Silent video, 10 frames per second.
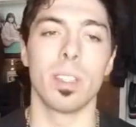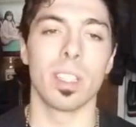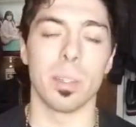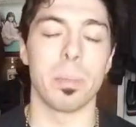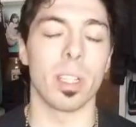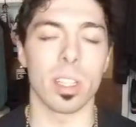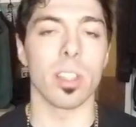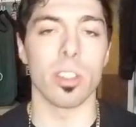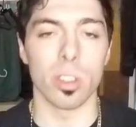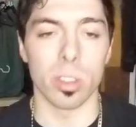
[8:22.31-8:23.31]
compared to the
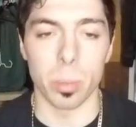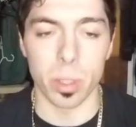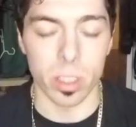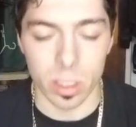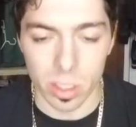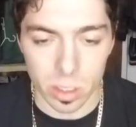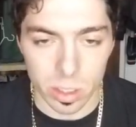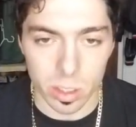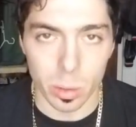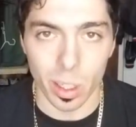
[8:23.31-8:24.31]
Juul, where
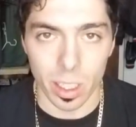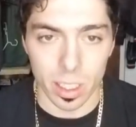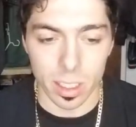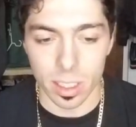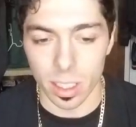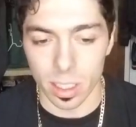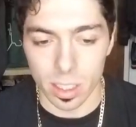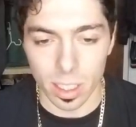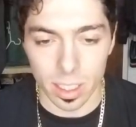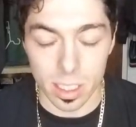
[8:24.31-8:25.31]
you're wanting to take,
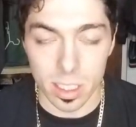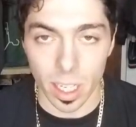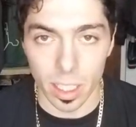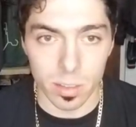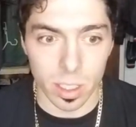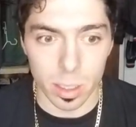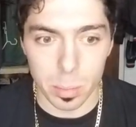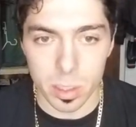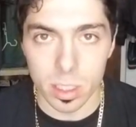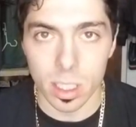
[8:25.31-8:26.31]
like, chain vapes.